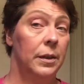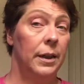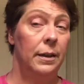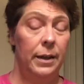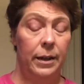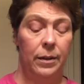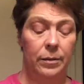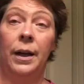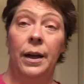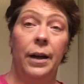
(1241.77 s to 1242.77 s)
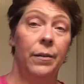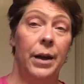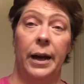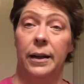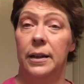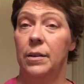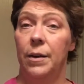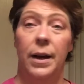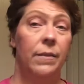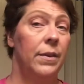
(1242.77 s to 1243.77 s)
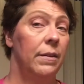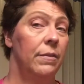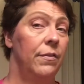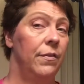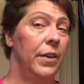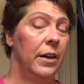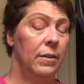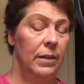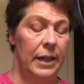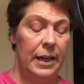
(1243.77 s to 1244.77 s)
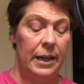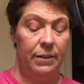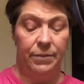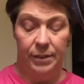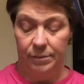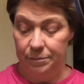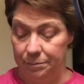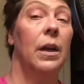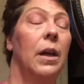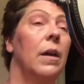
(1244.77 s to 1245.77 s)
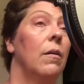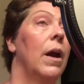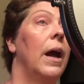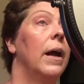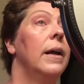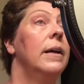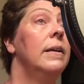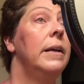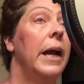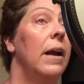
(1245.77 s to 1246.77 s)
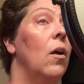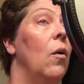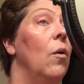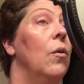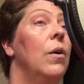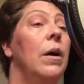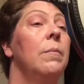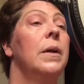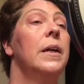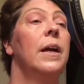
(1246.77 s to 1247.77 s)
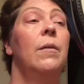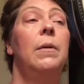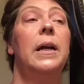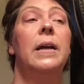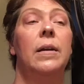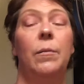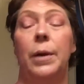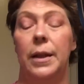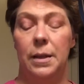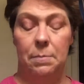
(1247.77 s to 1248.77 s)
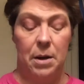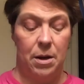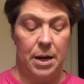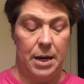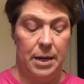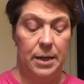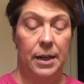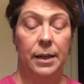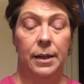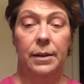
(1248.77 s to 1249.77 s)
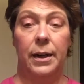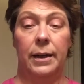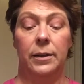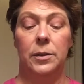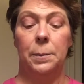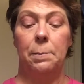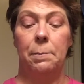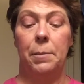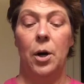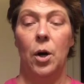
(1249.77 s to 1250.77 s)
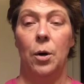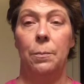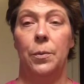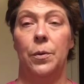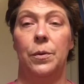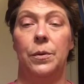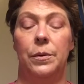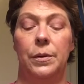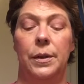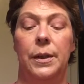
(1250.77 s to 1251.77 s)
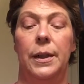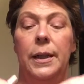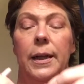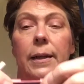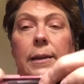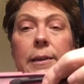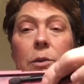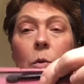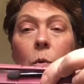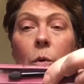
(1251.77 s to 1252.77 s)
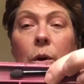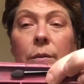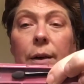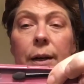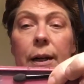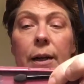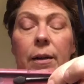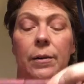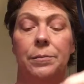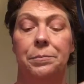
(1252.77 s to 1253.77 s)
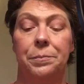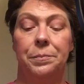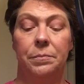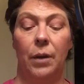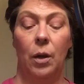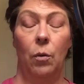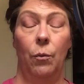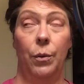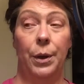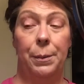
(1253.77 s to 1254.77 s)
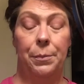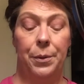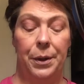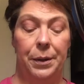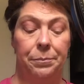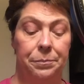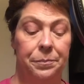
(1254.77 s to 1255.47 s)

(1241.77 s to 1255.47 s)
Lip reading: Getting there. Okay, do I have that fairly even? Okay, now I'm gonna go in with my, okay, there's a purple in this corner right here. Really pretty.